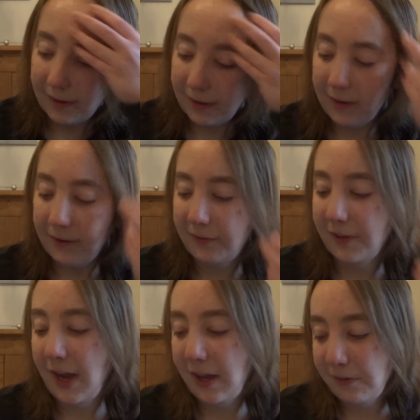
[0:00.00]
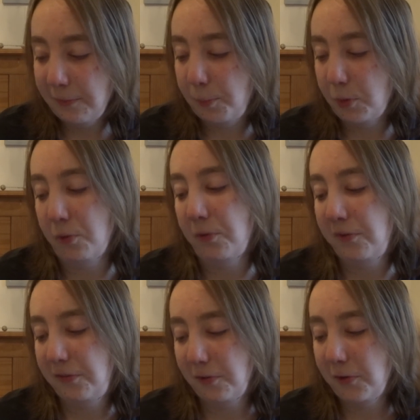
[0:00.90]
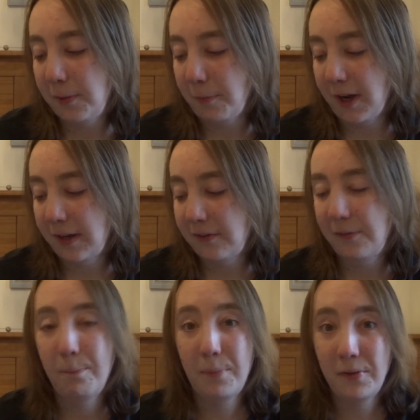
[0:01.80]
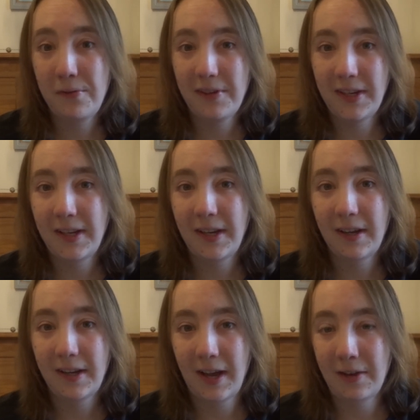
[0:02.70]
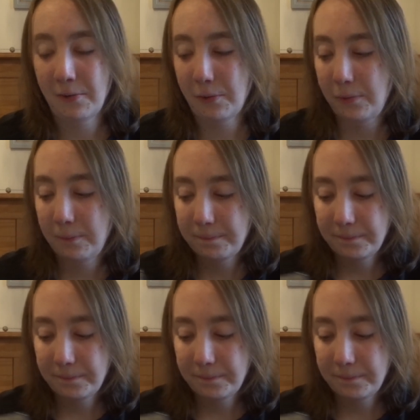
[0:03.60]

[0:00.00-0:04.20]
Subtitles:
it's hand poured soy wax boutique candle.